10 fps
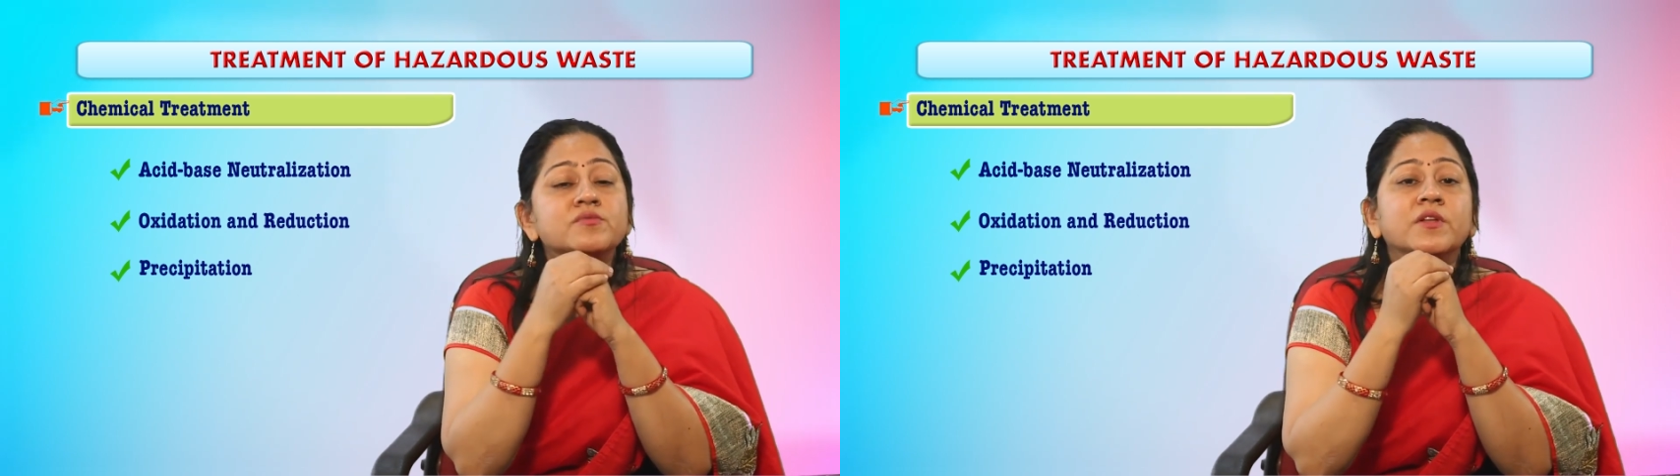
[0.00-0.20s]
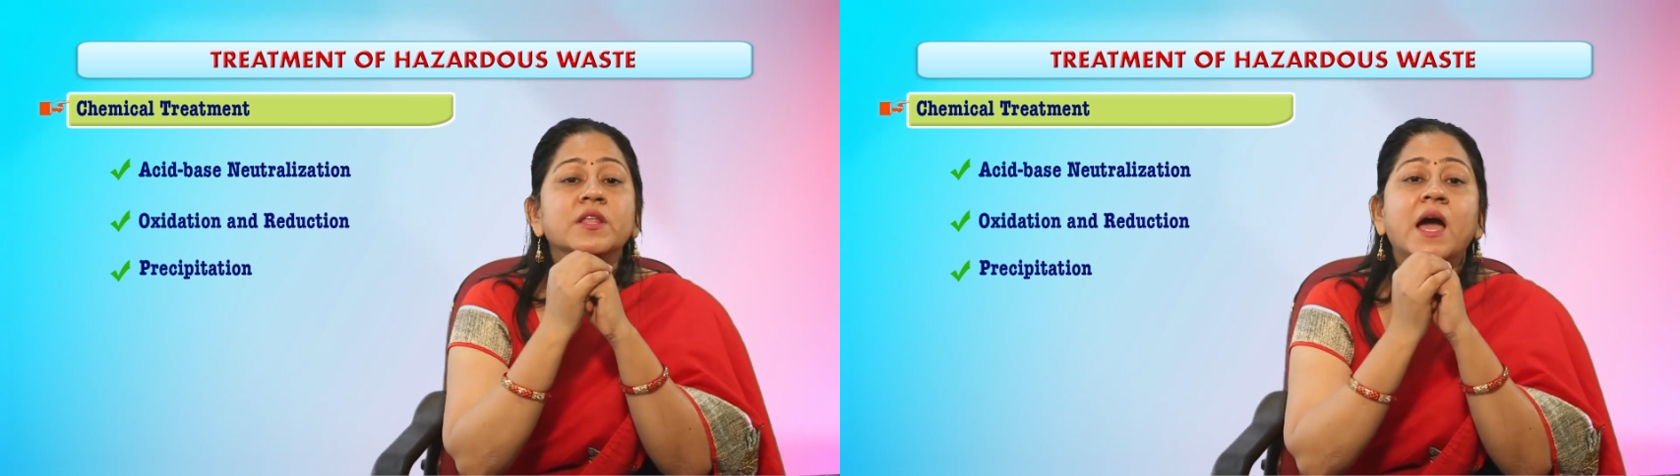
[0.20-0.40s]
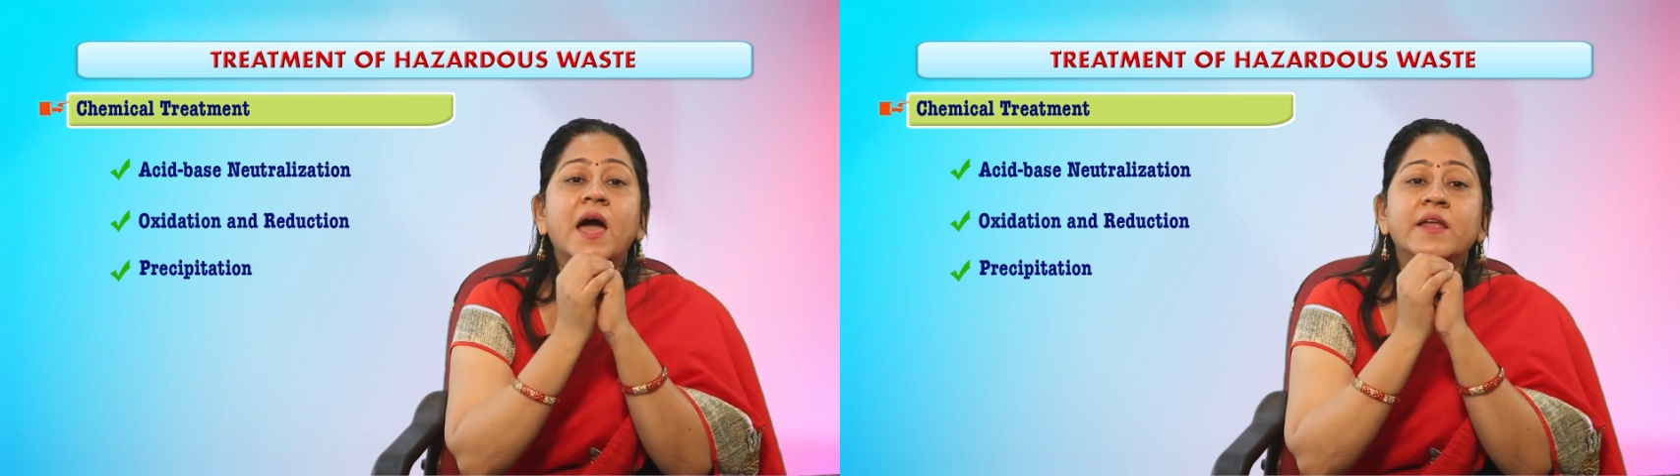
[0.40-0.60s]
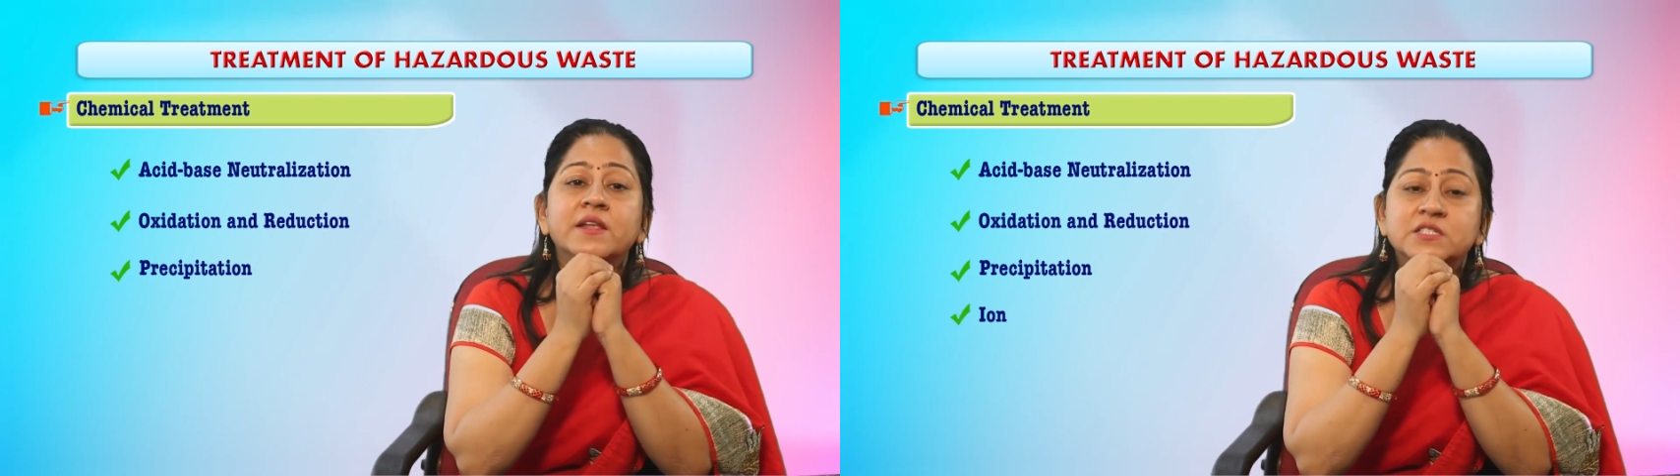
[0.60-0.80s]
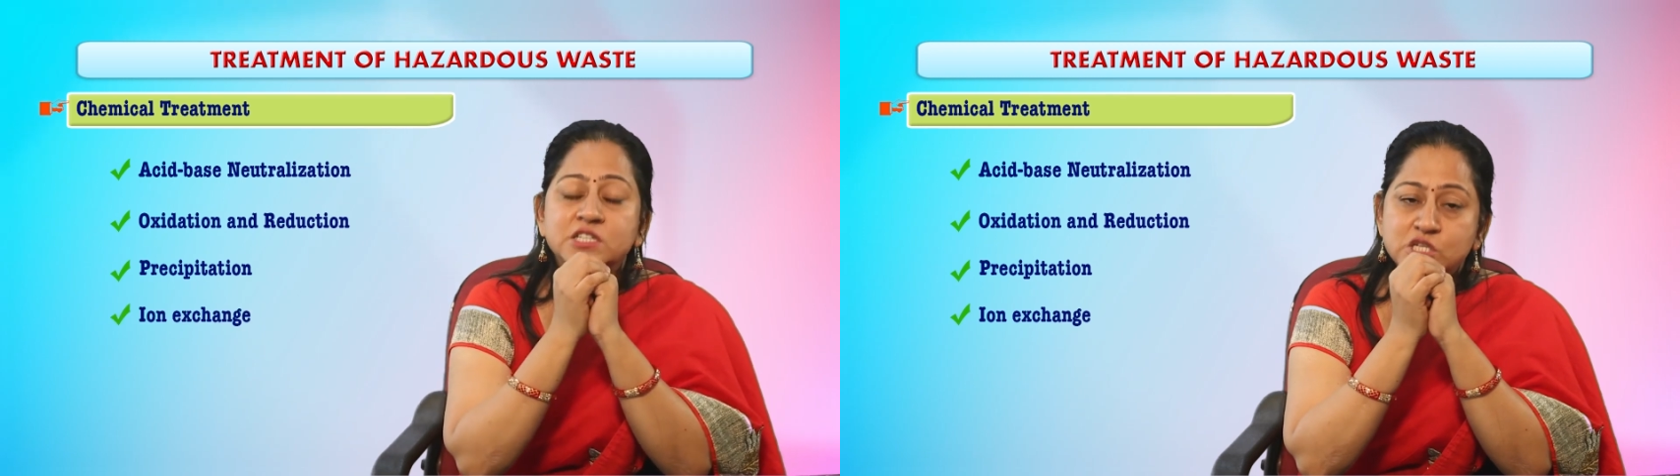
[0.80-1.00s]
for the ion
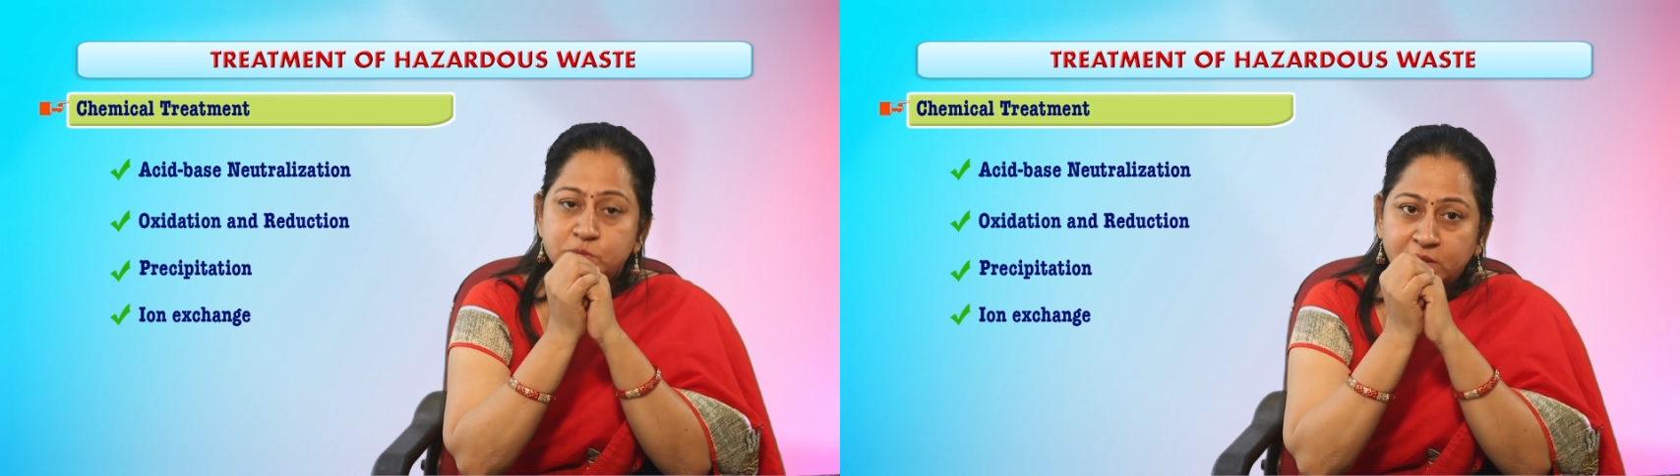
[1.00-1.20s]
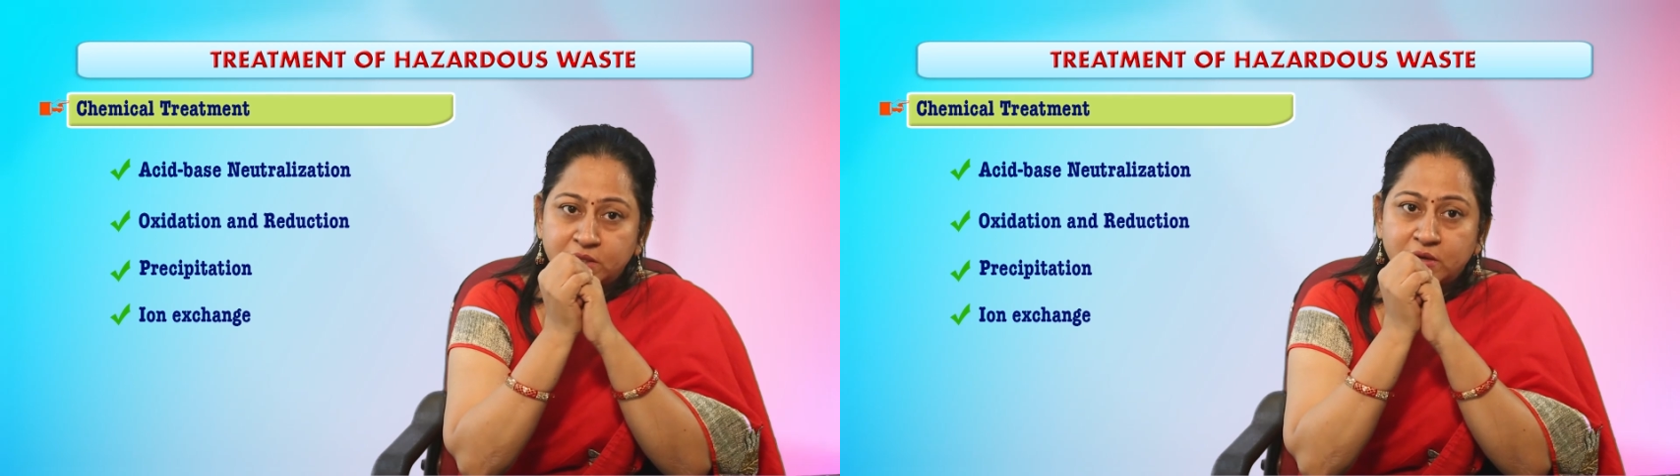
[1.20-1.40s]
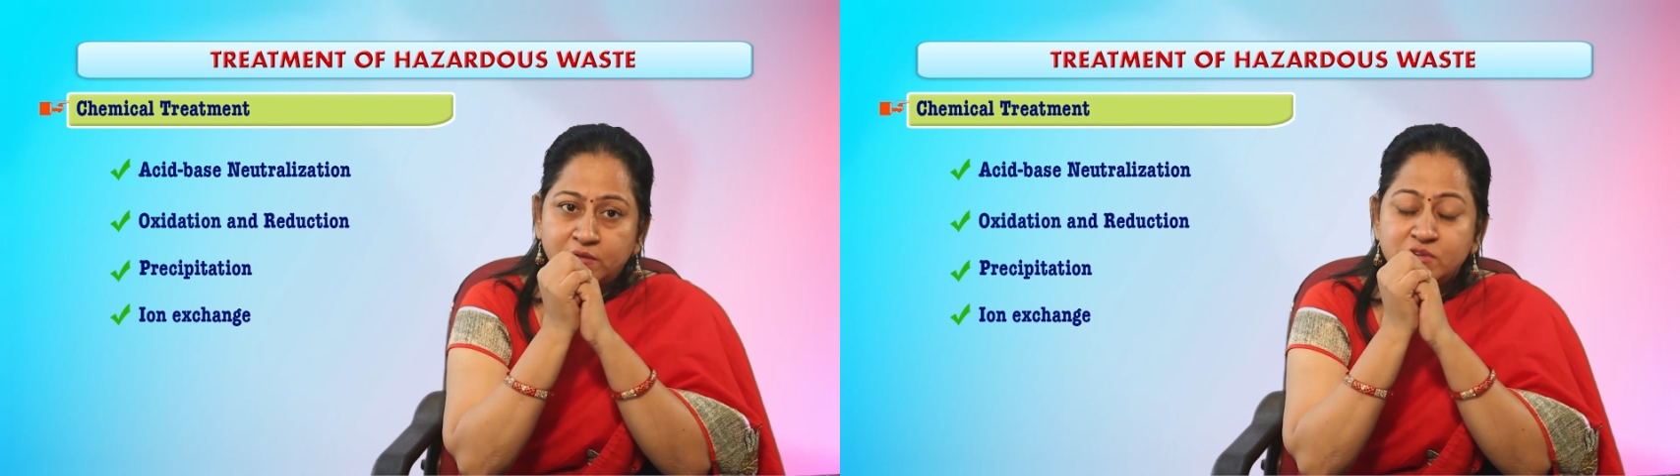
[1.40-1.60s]
exchange method,